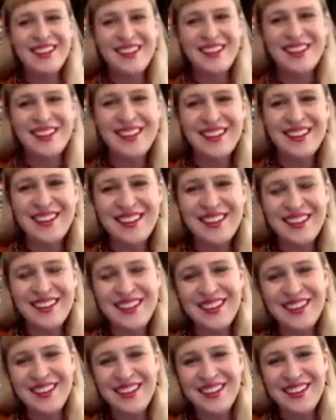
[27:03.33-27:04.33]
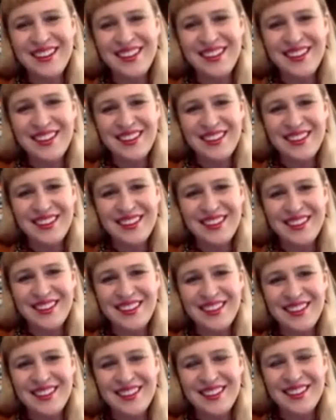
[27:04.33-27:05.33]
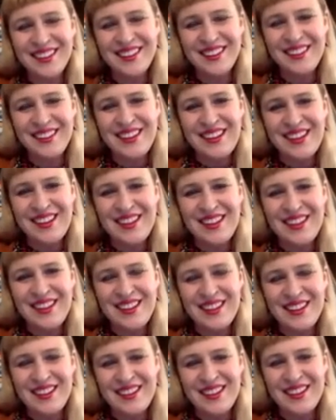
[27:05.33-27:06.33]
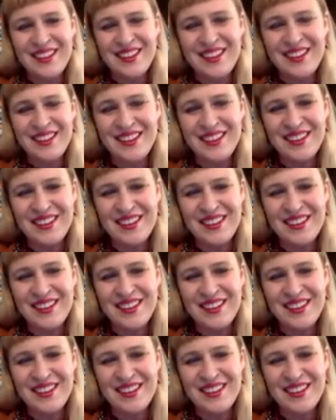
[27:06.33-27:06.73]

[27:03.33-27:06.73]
No words are spoken by the person on screen.